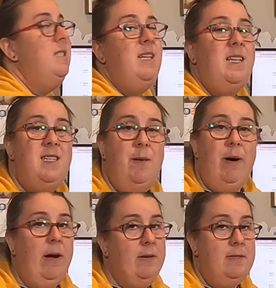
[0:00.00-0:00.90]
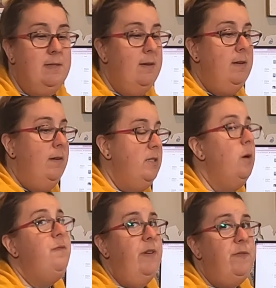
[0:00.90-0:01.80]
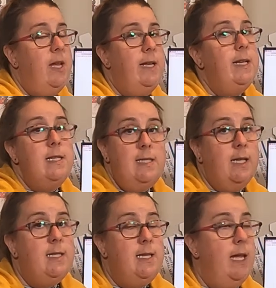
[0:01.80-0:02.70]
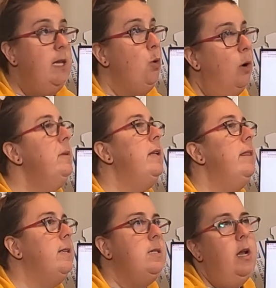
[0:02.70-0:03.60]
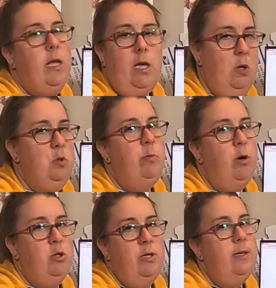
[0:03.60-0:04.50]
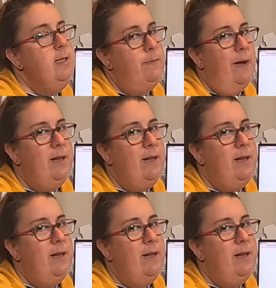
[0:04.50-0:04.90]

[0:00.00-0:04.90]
$60. So 15 into 60. Normally that's not a huge margin because